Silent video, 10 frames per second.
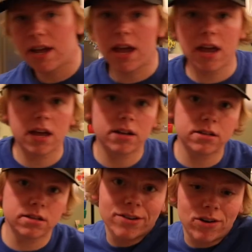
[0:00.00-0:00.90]

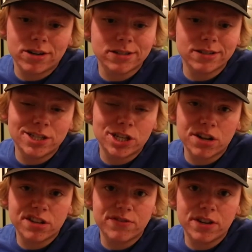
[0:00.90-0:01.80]
and honestly, share
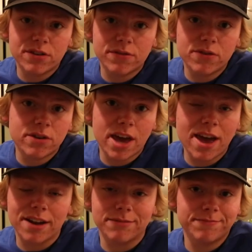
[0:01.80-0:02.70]
this video if you
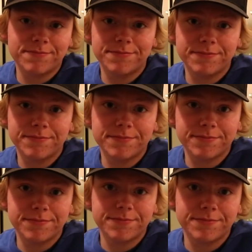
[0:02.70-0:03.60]
can. Alright, let's go get
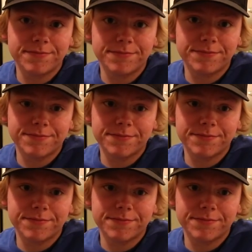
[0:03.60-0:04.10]
some McDonald's.